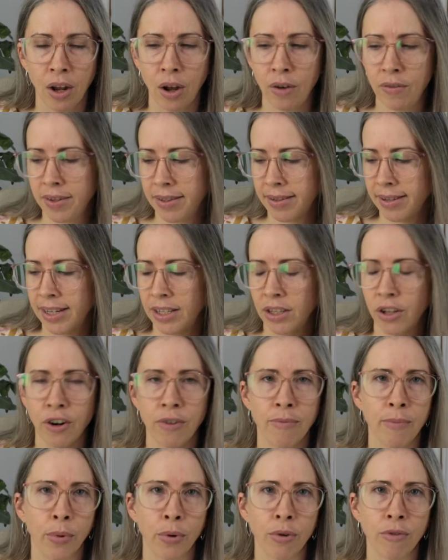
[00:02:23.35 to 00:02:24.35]
Obviously, a lot
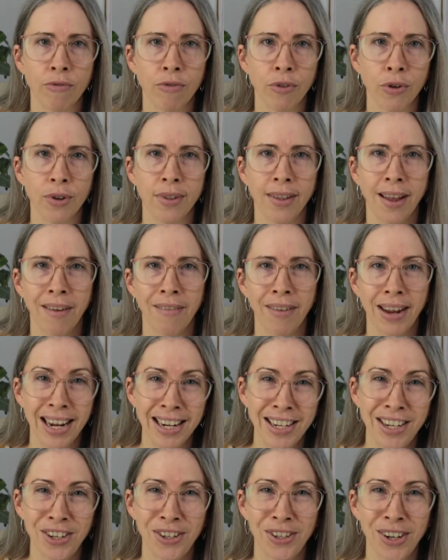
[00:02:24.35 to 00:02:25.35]
of modern phones have
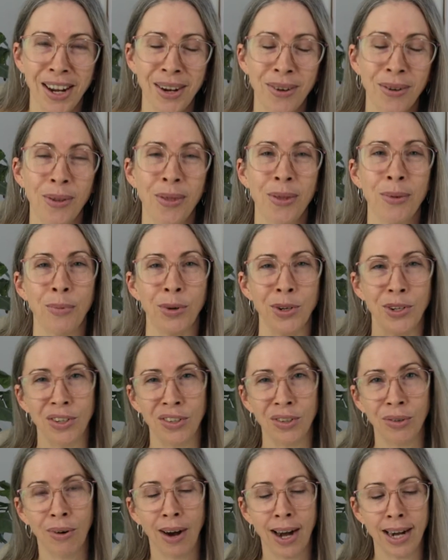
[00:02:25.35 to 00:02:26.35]
anti-shake on them, which is
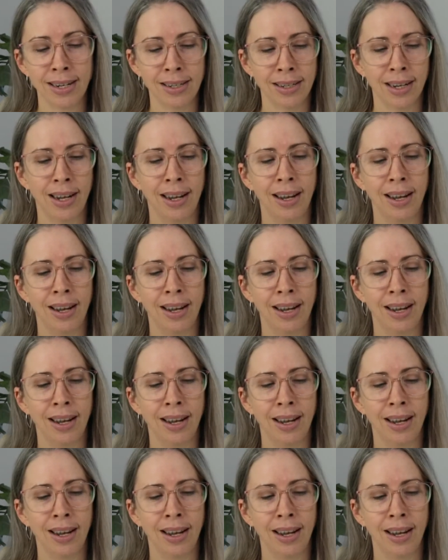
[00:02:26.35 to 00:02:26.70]
great.